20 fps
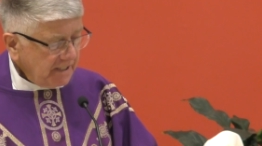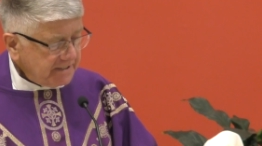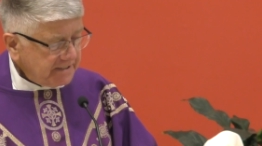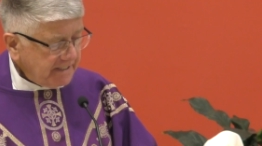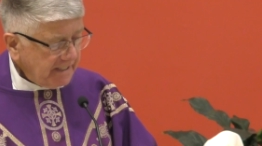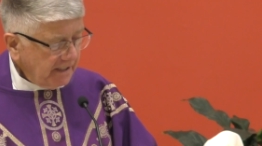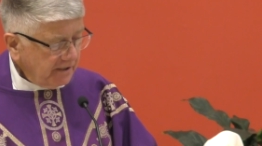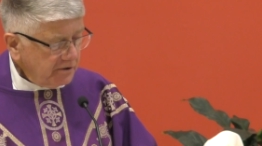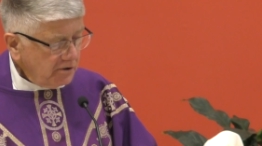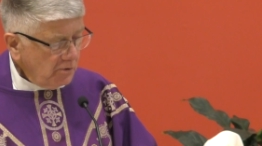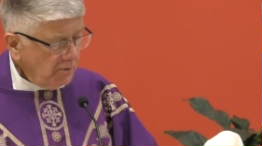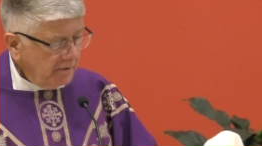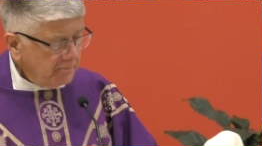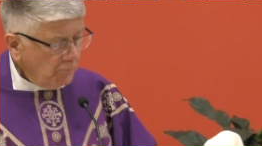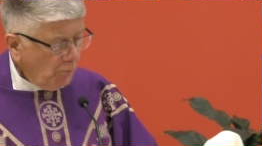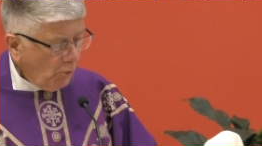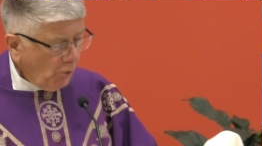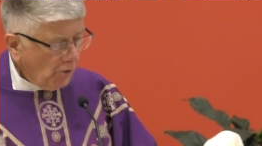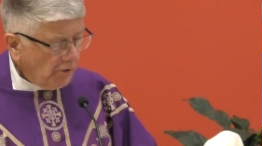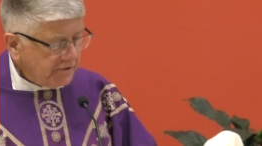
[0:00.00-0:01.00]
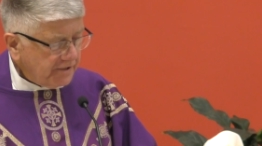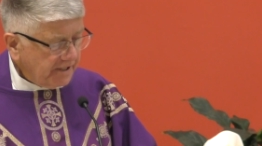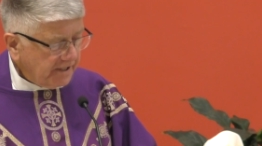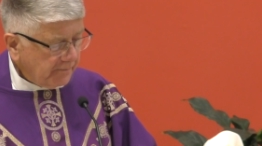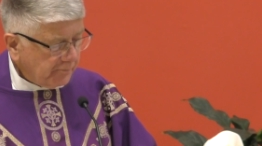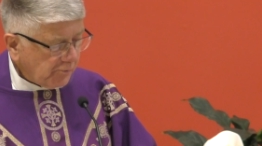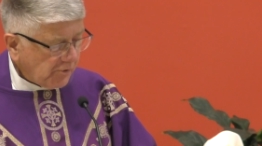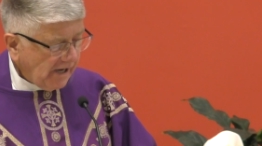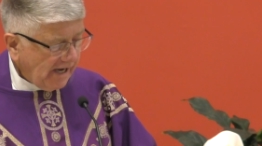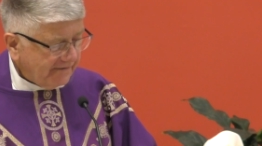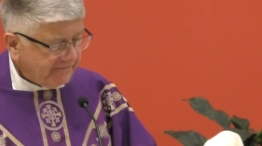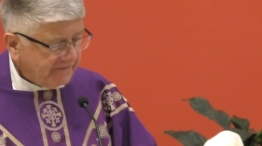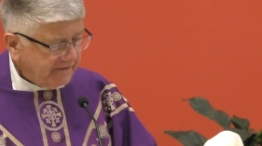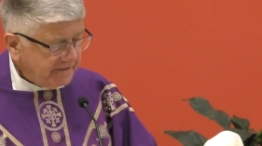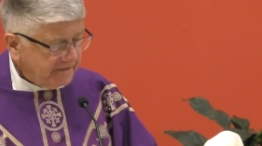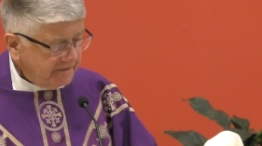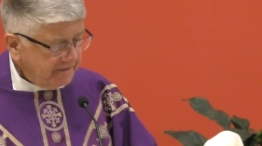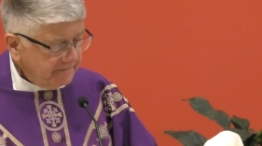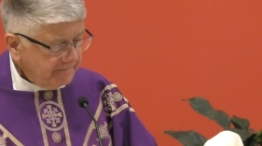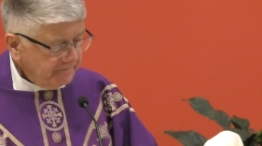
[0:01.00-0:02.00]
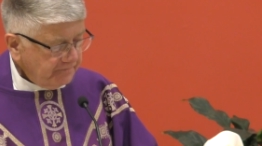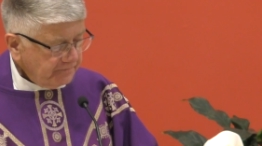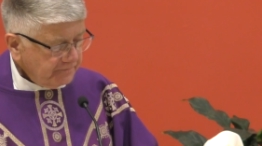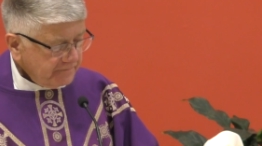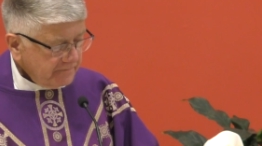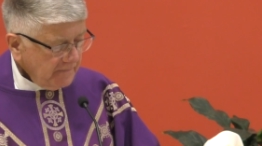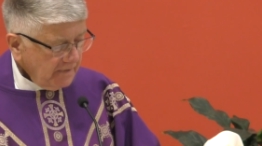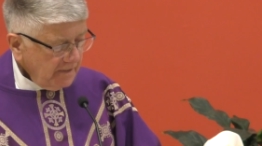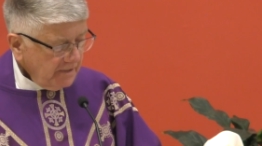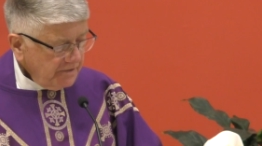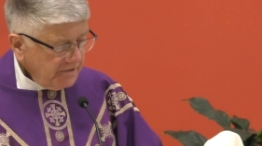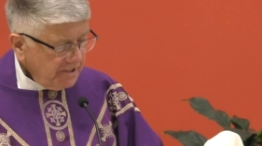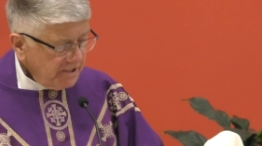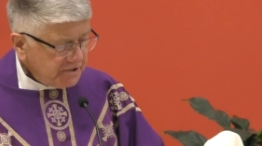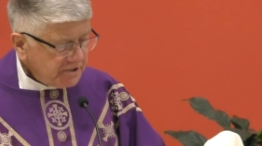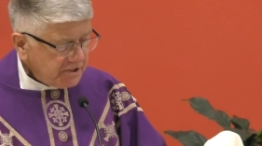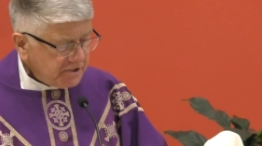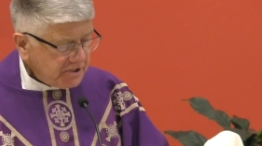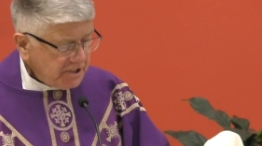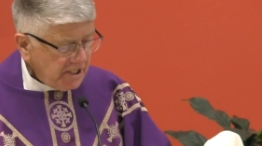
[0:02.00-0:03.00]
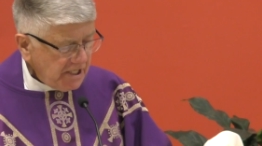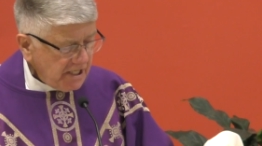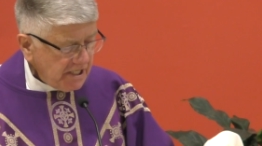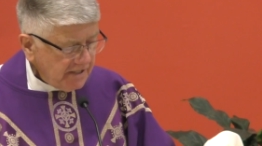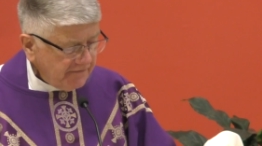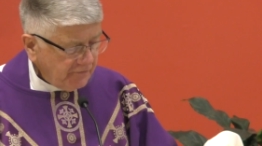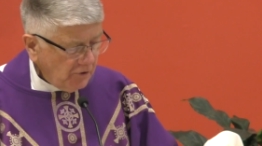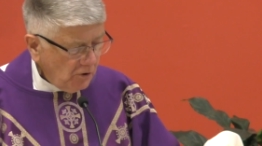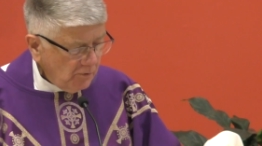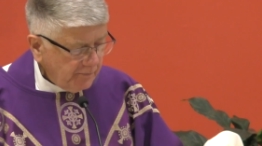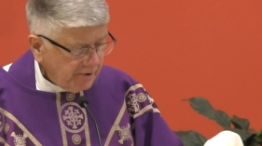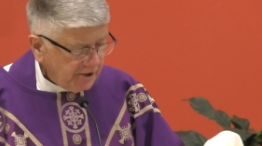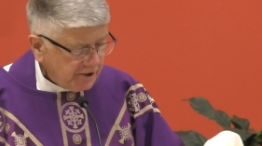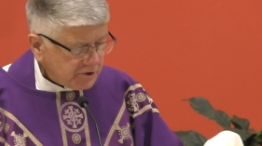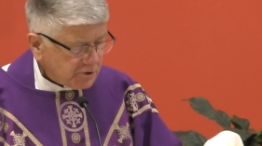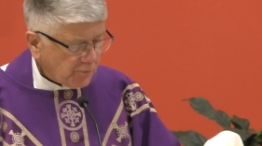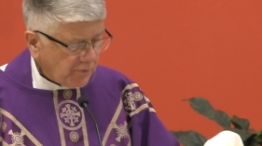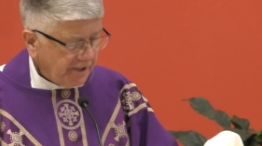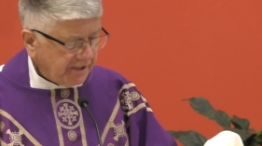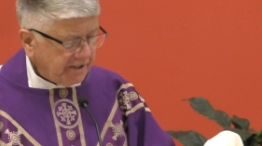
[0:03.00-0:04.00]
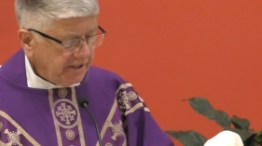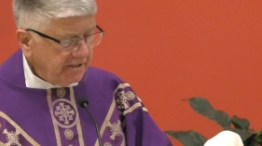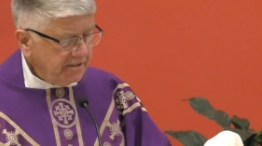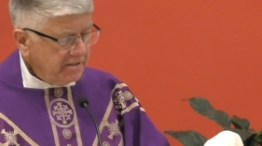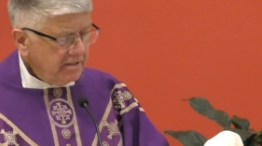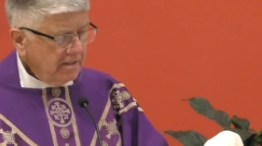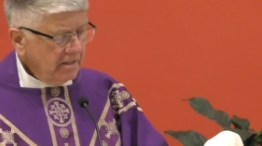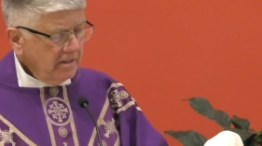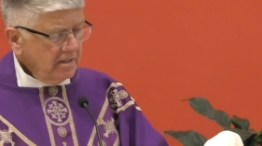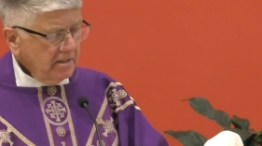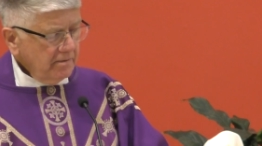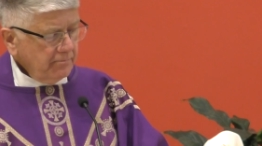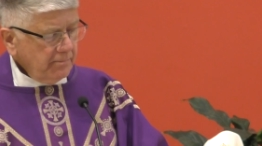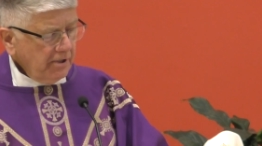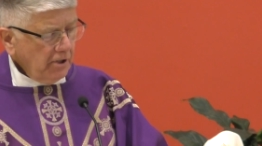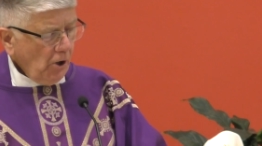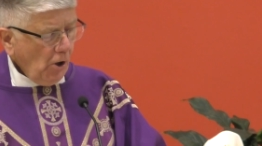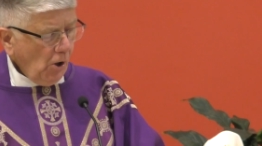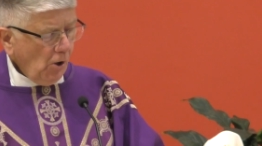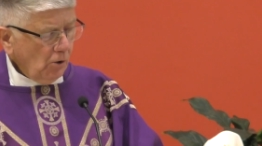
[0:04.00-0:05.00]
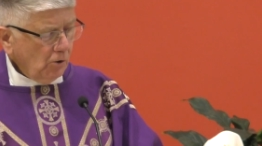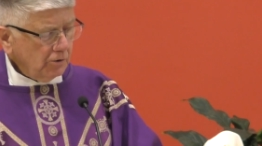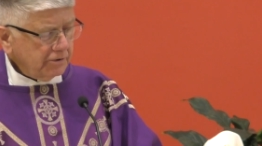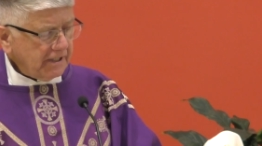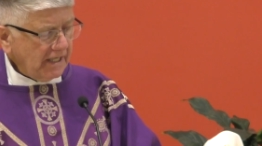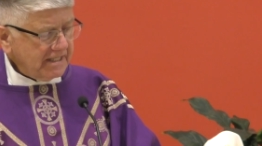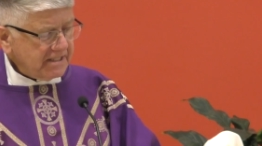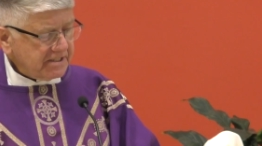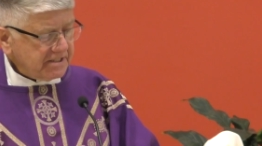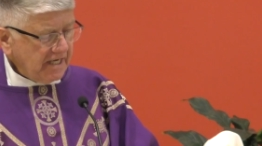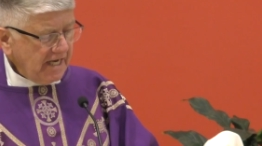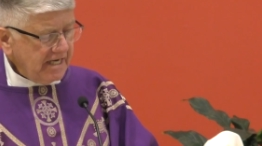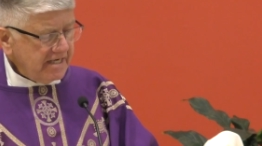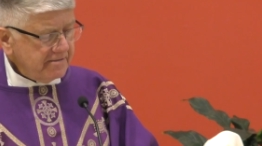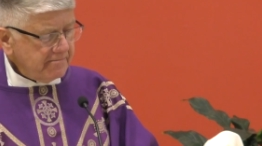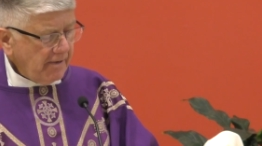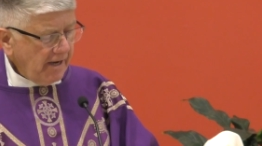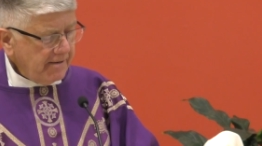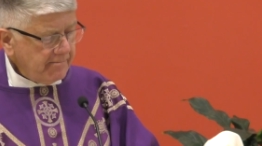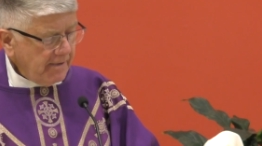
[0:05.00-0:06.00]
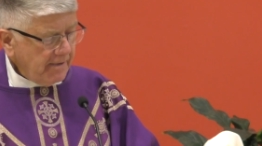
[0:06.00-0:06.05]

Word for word: I tell you, and more than a prophet. This is he of whom it is written, Behold, I send my